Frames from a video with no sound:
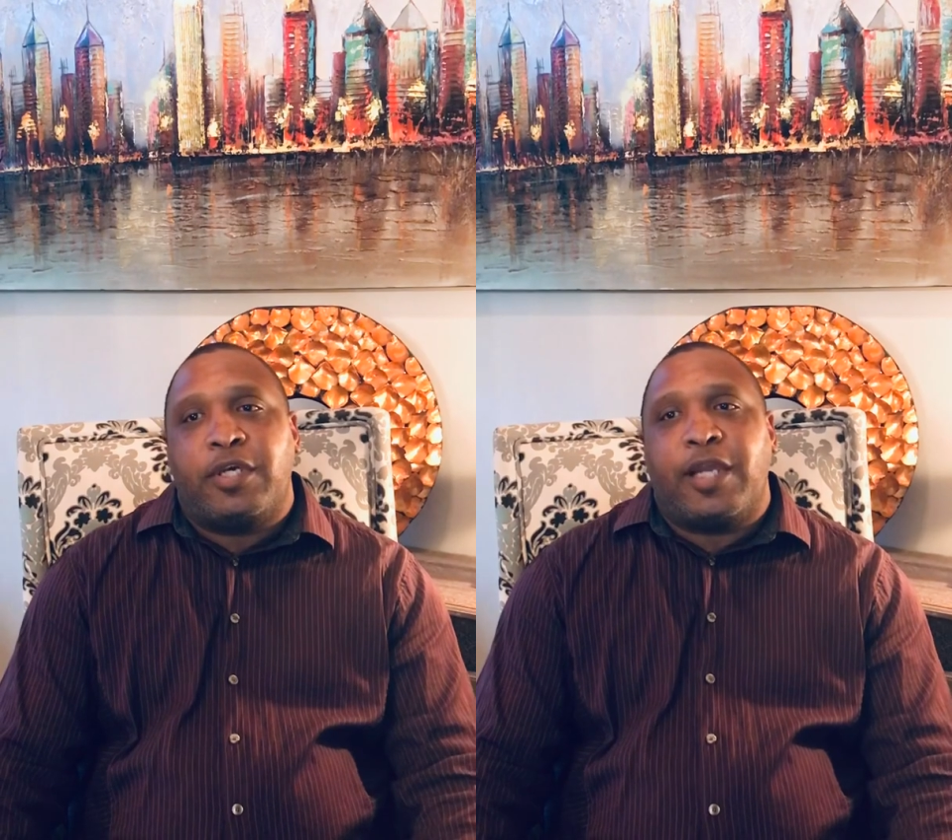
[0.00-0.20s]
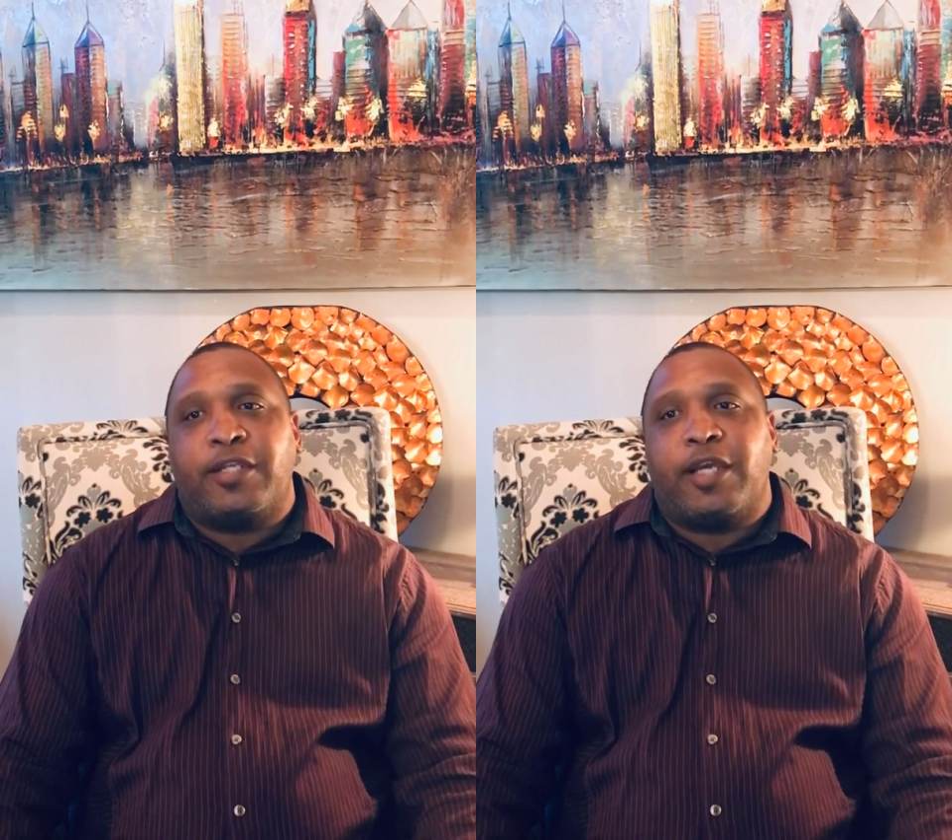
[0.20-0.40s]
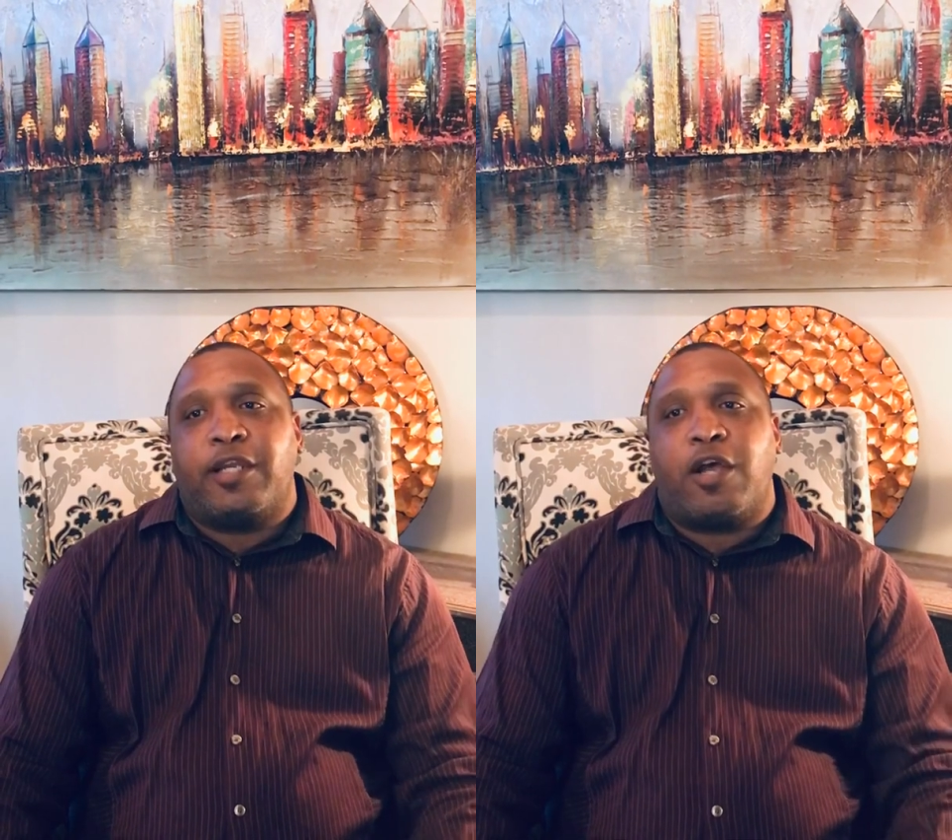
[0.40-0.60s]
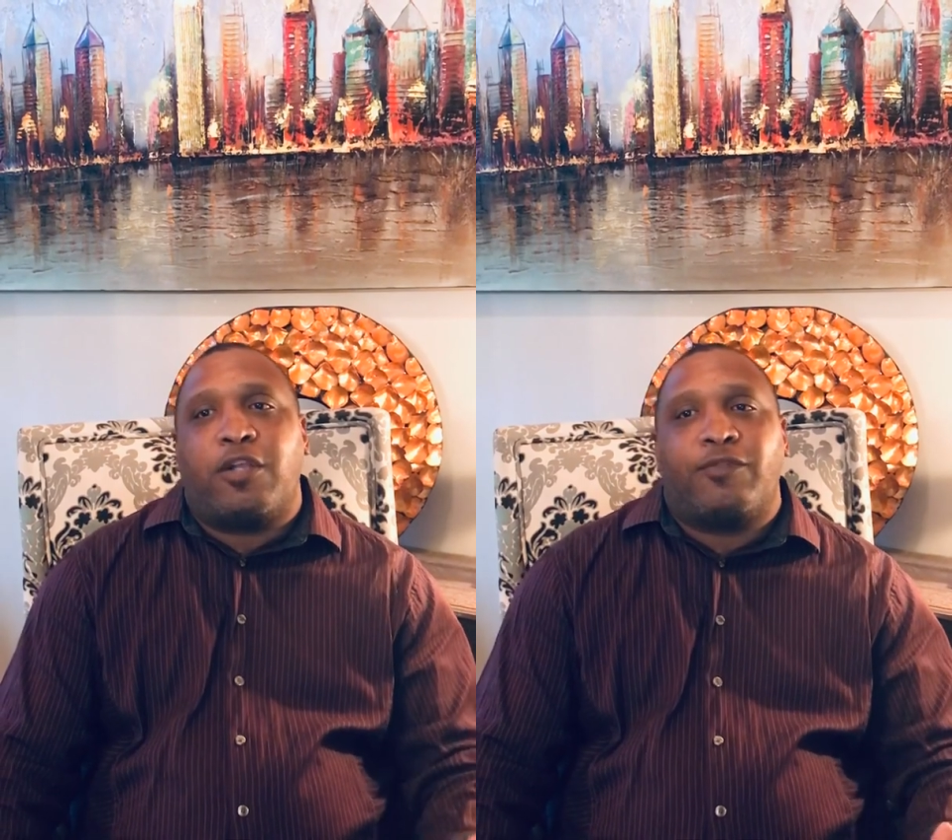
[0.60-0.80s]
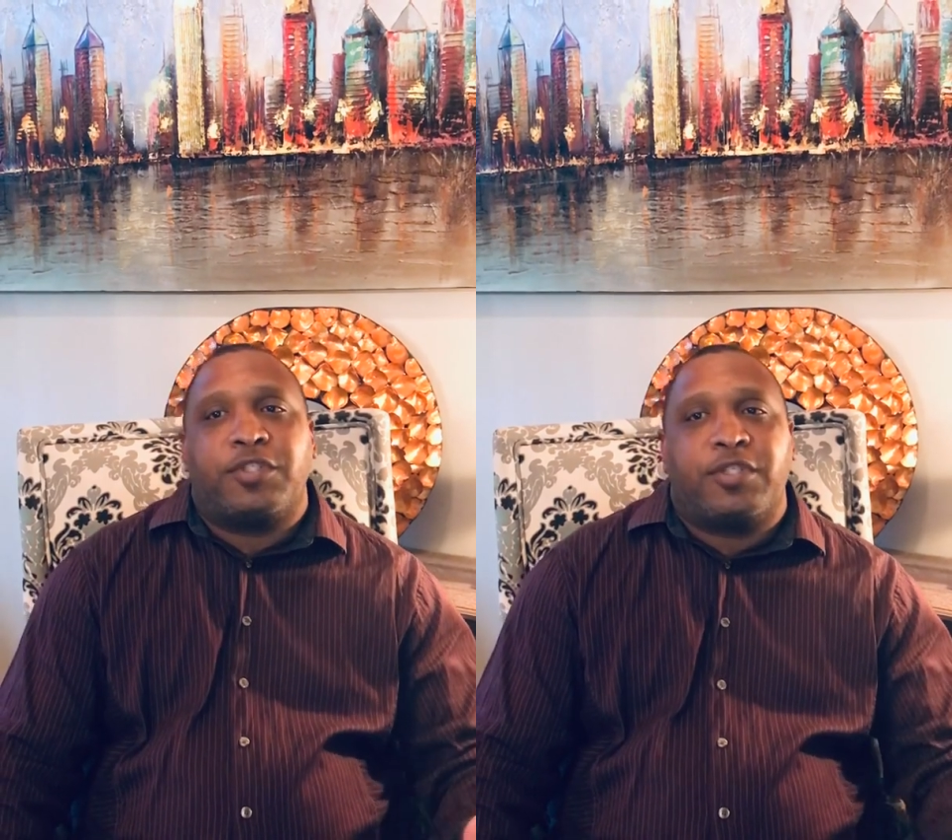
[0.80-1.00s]
and then all
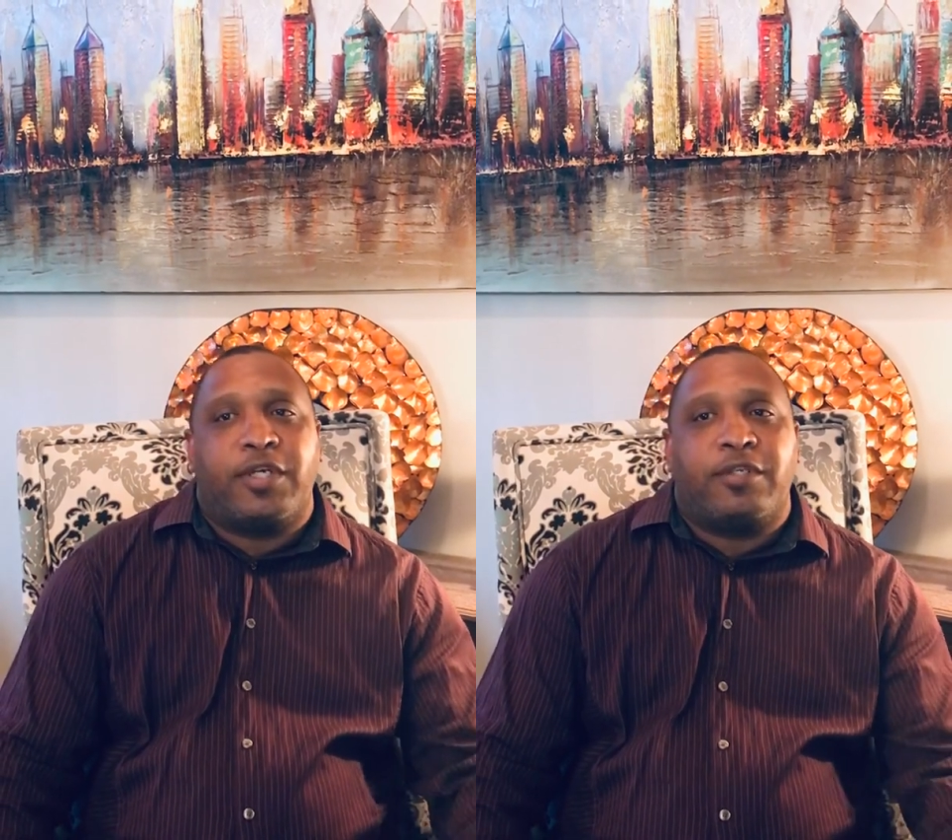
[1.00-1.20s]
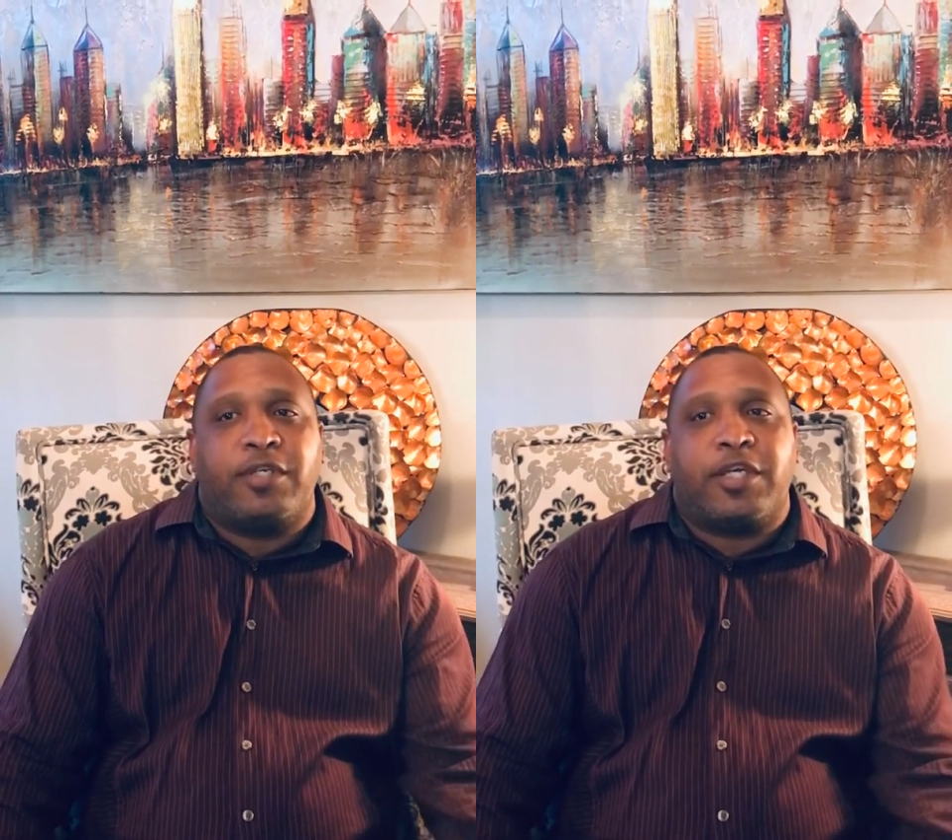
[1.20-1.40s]
of a sudden he